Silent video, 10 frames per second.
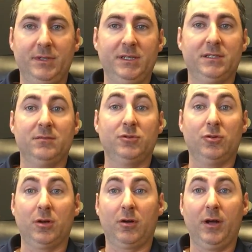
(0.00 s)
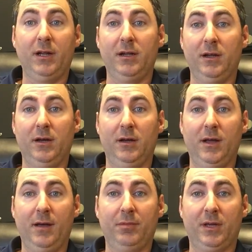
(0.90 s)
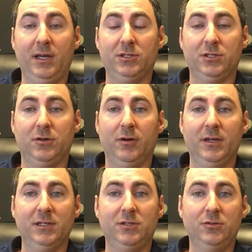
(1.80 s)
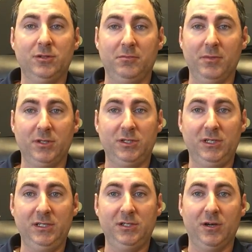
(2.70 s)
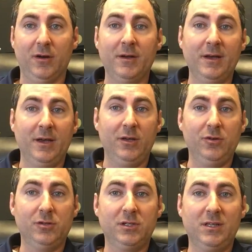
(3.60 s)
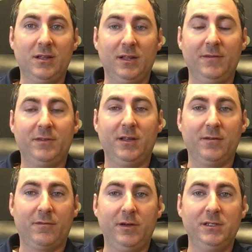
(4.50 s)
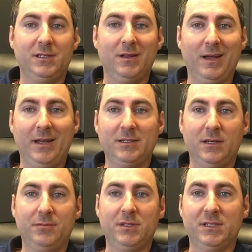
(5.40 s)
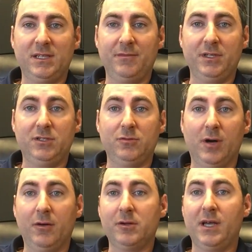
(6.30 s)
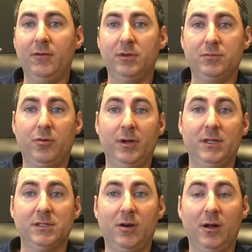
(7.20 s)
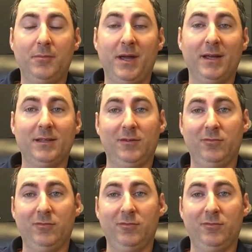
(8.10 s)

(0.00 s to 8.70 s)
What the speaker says: get some sort of credit application going, it's usually much easier. Usually the lift on the freeze can last up to 72 hours, at which point it's automatically